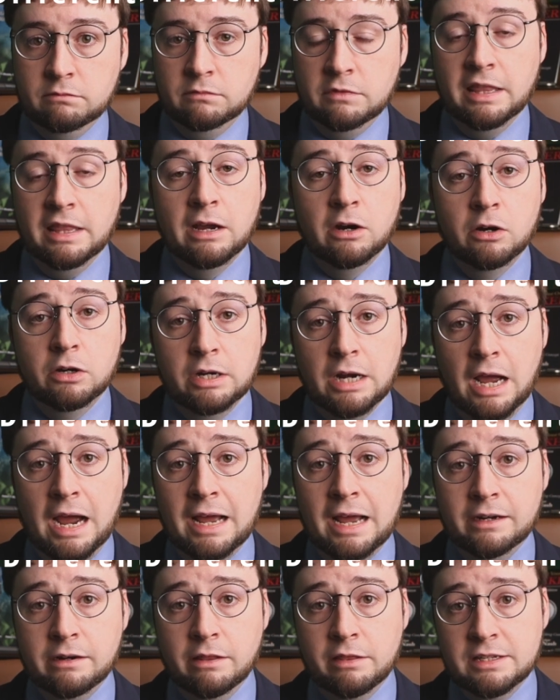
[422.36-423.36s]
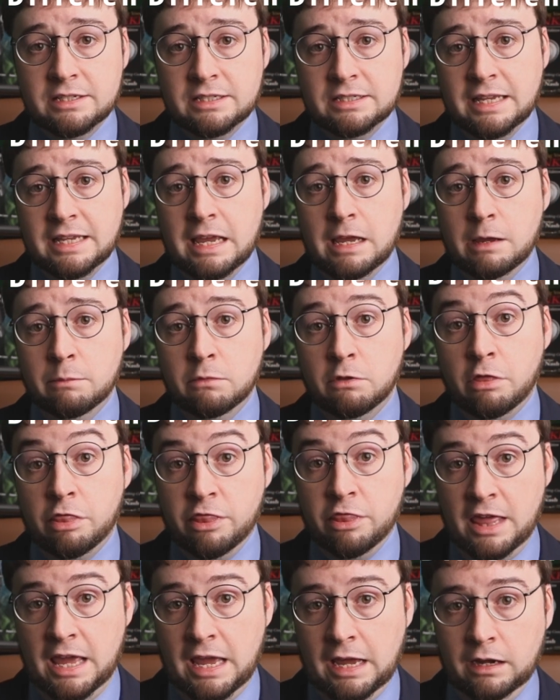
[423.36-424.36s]
They are not the same
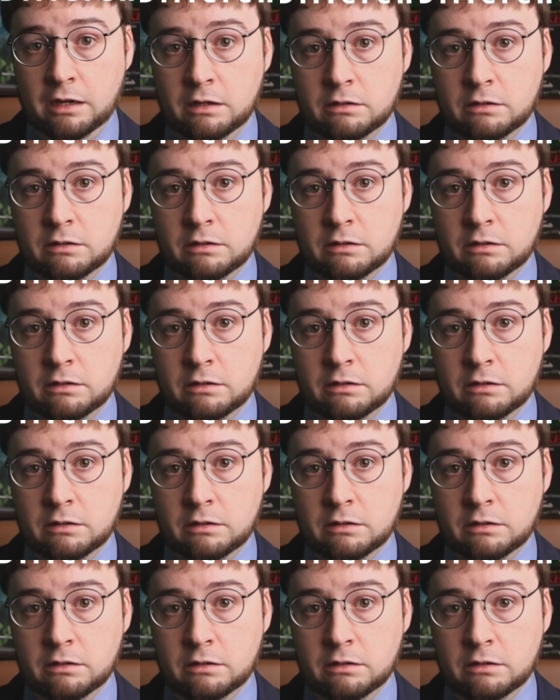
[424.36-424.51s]
thing.